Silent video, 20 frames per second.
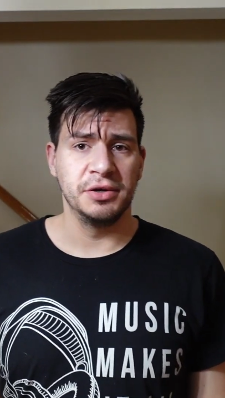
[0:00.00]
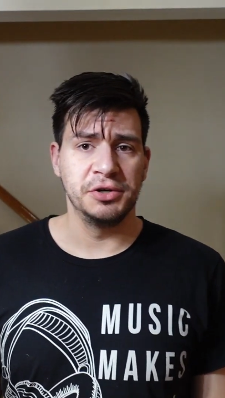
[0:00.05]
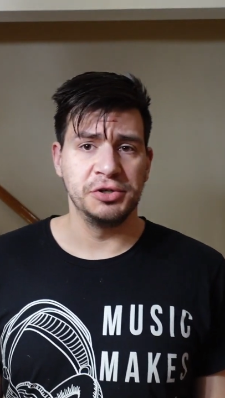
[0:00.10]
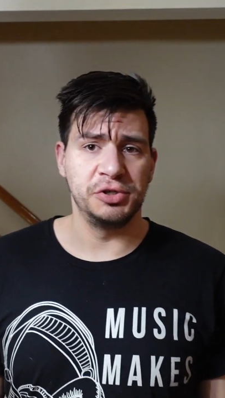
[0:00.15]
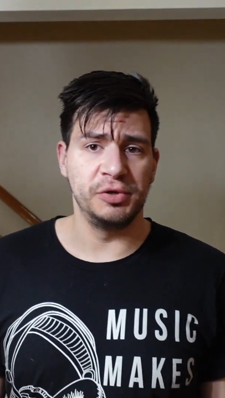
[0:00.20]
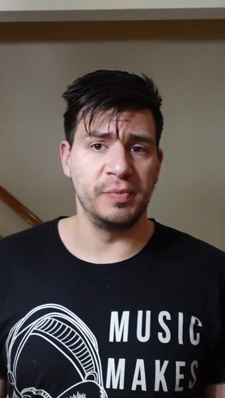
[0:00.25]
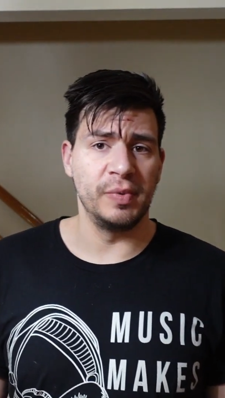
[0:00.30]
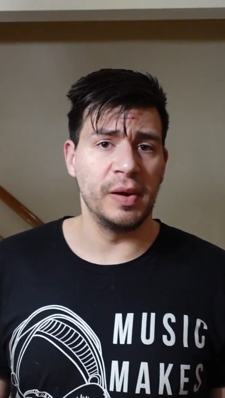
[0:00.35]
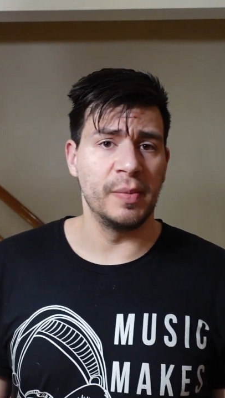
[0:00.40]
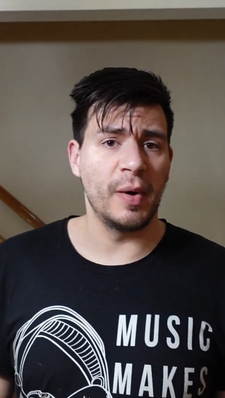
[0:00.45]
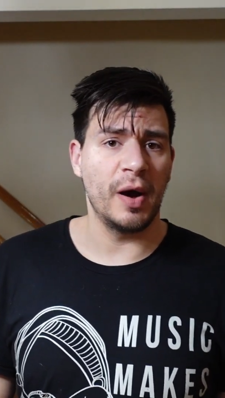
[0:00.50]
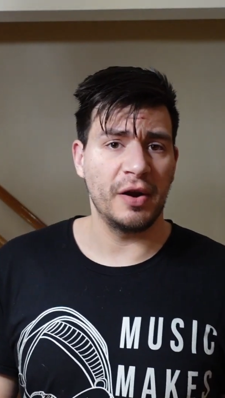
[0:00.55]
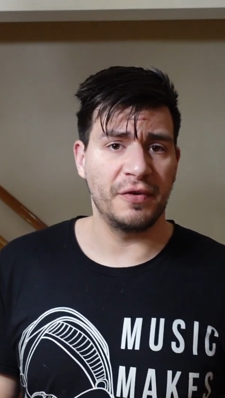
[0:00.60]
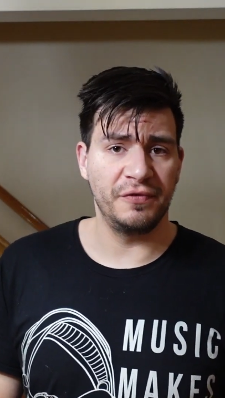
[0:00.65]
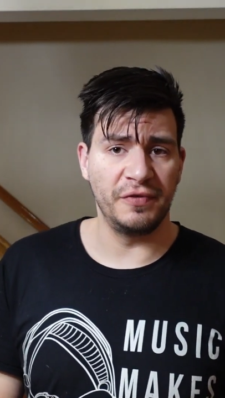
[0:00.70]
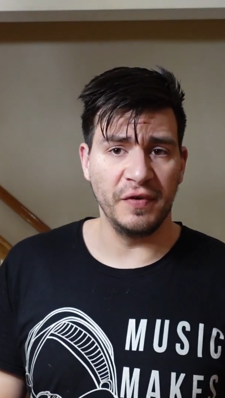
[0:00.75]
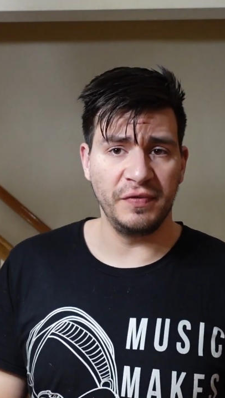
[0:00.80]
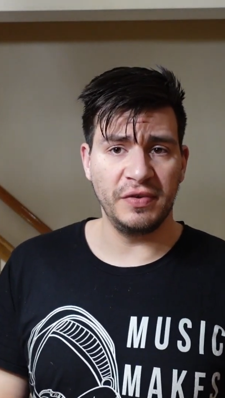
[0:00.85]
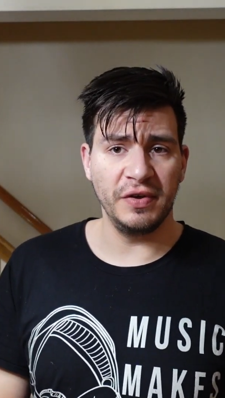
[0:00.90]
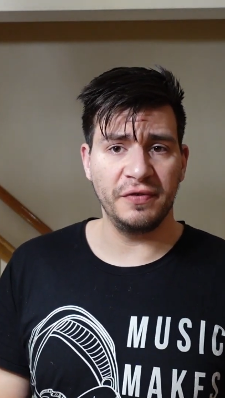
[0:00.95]
should be about
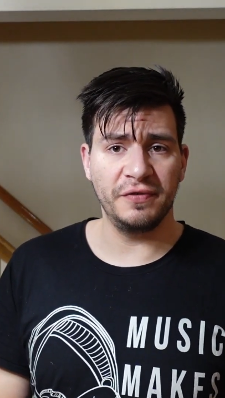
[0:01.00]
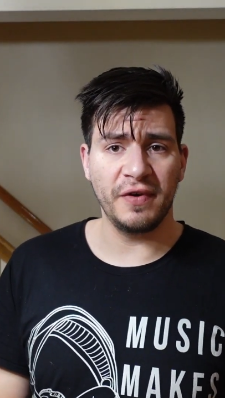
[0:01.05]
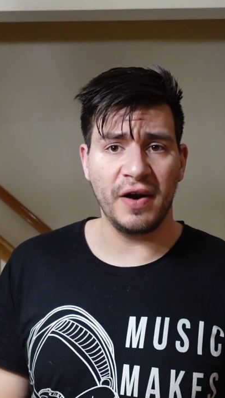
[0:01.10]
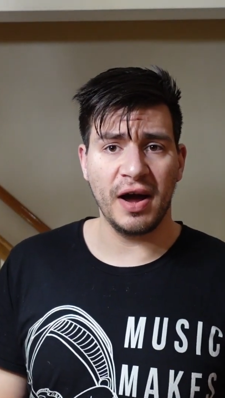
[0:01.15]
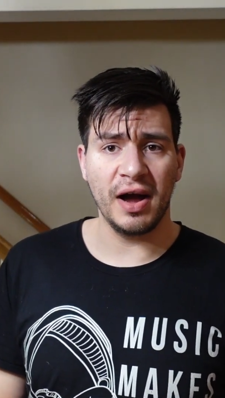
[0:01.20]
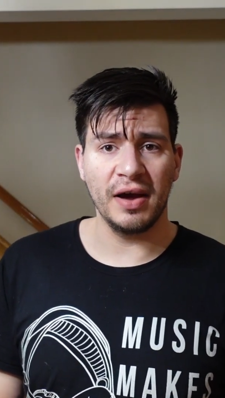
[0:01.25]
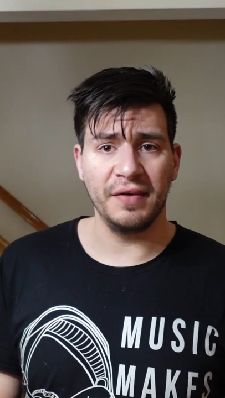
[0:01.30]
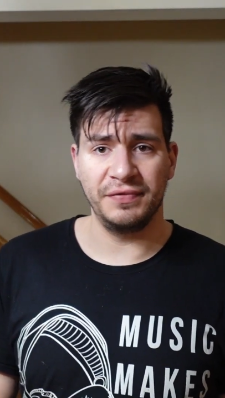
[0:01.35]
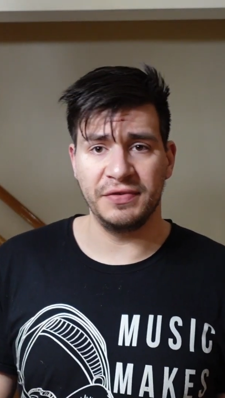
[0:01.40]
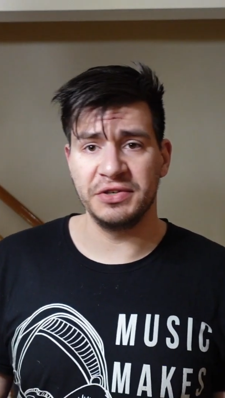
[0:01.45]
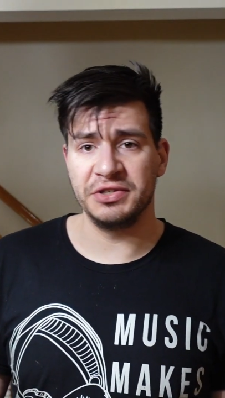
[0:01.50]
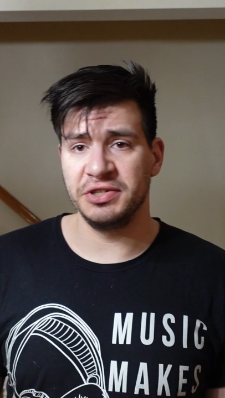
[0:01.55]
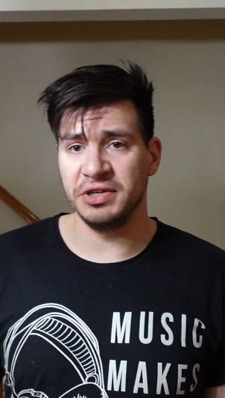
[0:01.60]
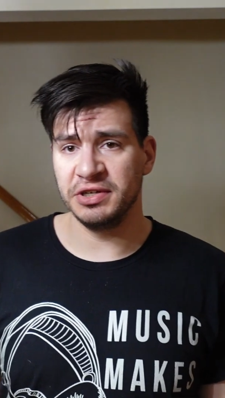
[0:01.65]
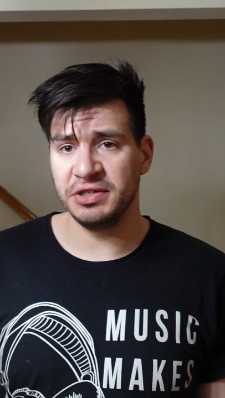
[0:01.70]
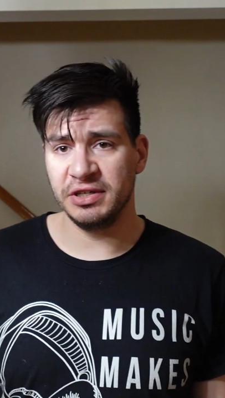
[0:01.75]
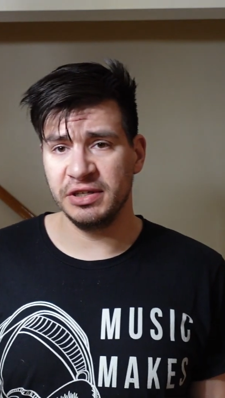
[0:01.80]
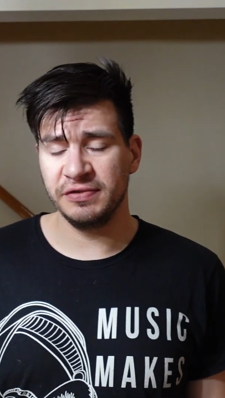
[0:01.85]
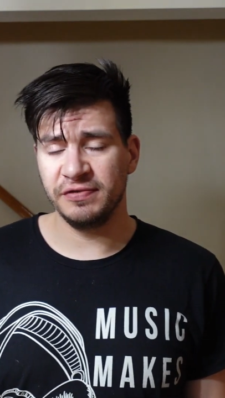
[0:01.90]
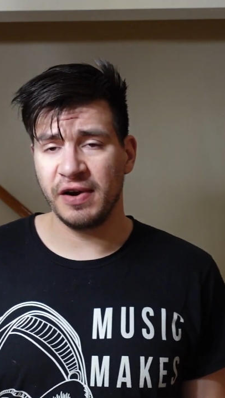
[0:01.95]
55 to
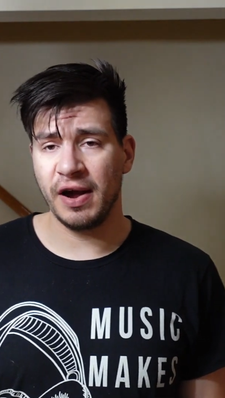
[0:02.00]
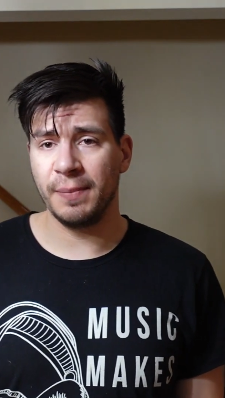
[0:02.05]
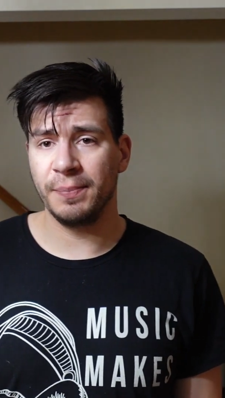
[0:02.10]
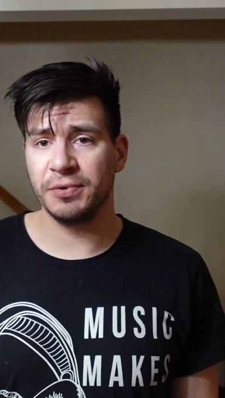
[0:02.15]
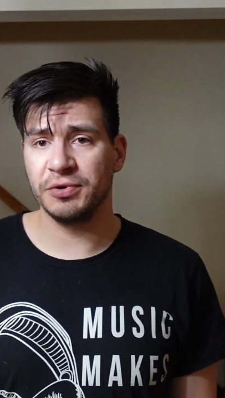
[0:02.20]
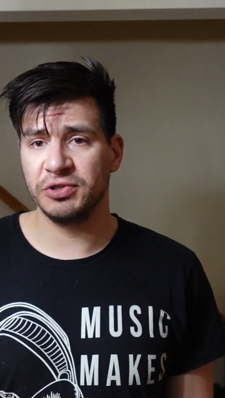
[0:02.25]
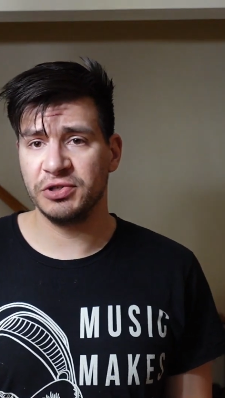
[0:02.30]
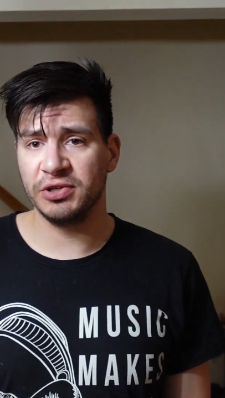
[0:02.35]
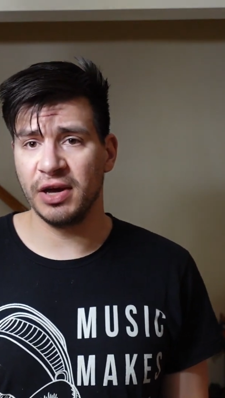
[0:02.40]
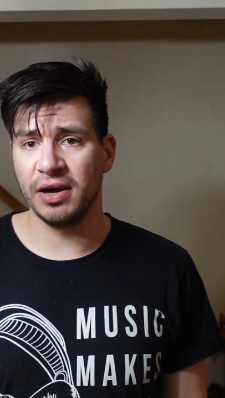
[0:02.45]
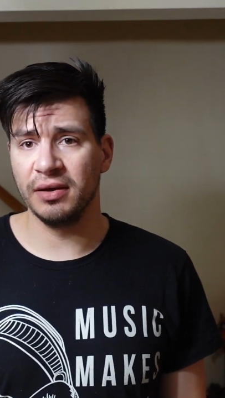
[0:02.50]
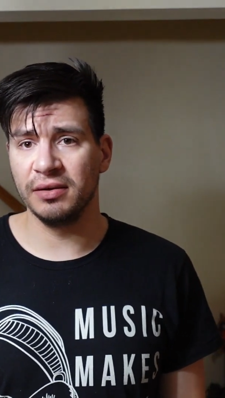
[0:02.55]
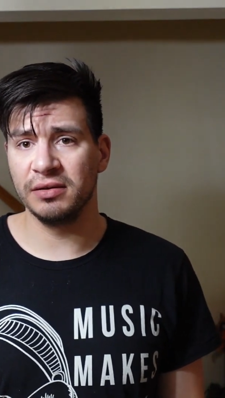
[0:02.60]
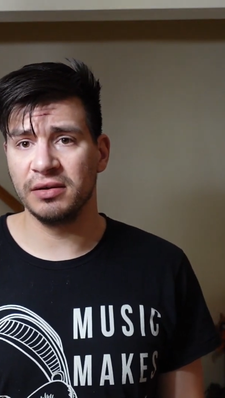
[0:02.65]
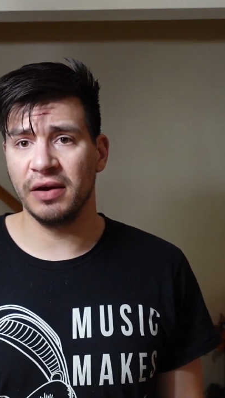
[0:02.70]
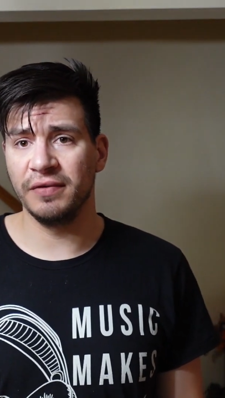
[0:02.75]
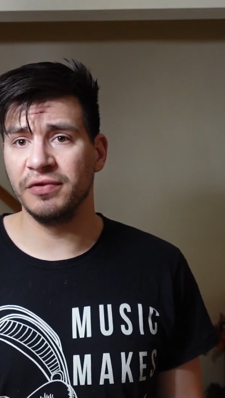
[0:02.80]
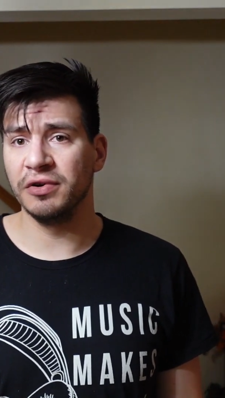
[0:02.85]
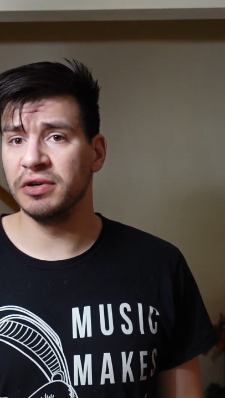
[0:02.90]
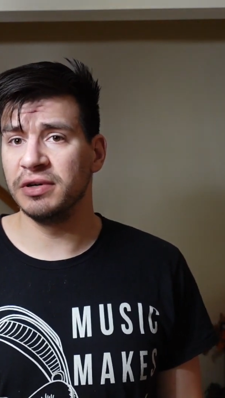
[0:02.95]
65%
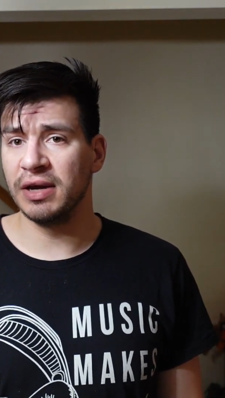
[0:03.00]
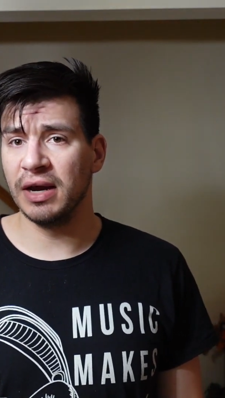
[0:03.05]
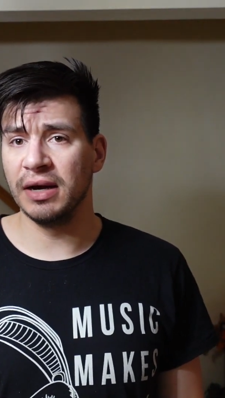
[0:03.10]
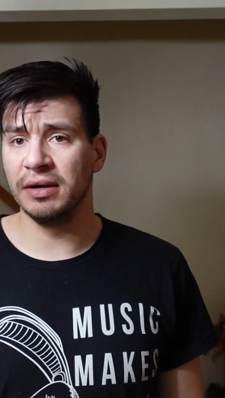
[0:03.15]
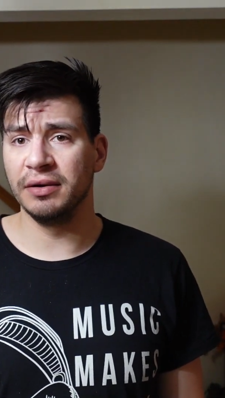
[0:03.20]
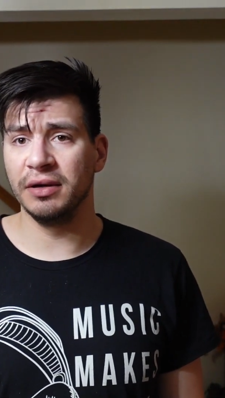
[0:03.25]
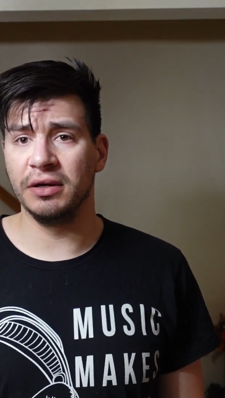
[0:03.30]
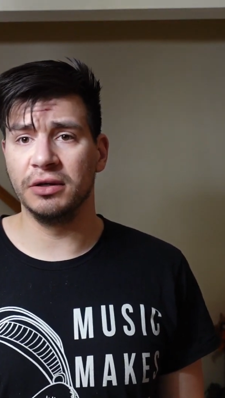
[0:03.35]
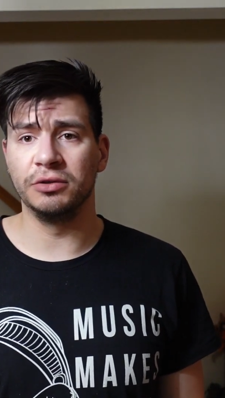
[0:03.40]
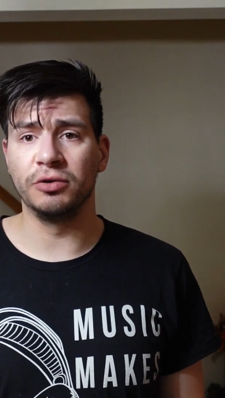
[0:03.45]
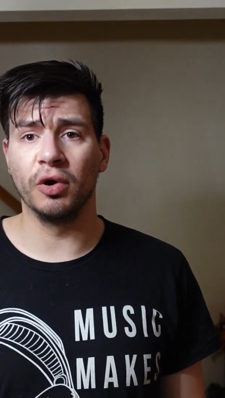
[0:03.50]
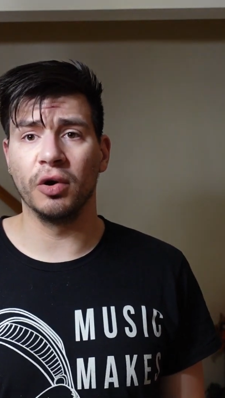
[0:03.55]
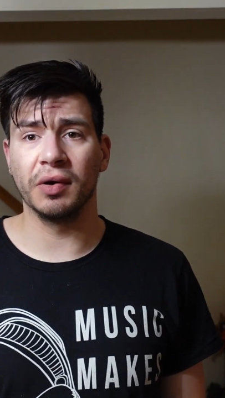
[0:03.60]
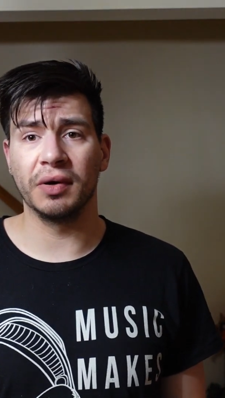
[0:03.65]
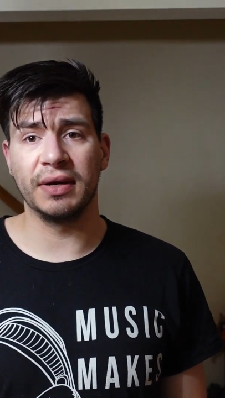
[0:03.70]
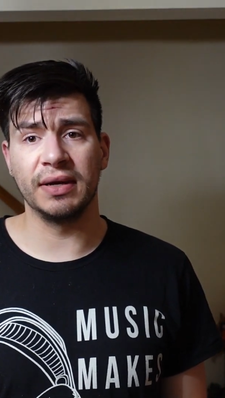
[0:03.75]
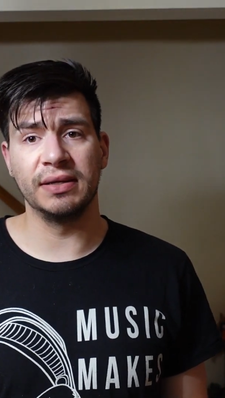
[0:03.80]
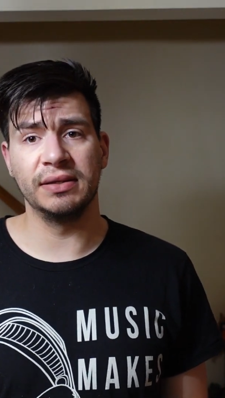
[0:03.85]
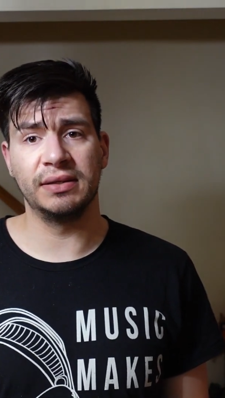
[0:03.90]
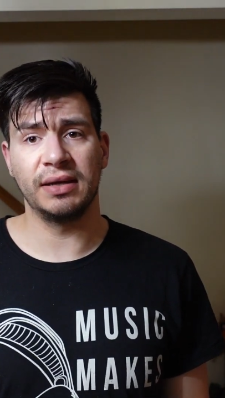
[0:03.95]
of your daily
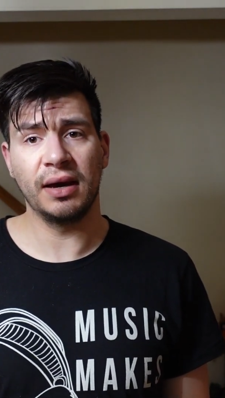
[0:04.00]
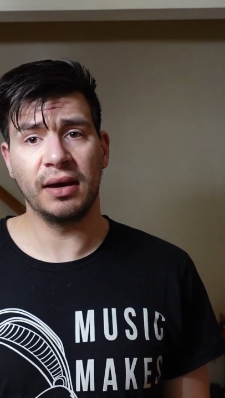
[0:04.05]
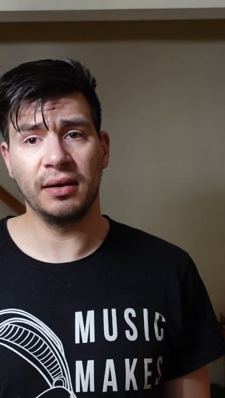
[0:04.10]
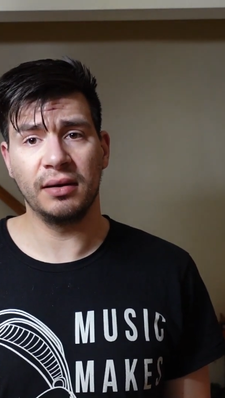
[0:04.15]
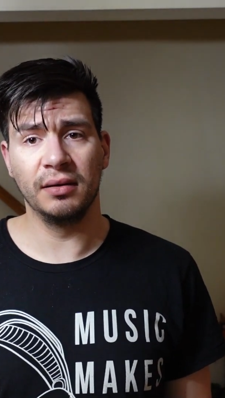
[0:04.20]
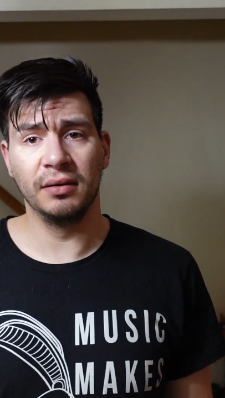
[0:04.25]
caloric intake.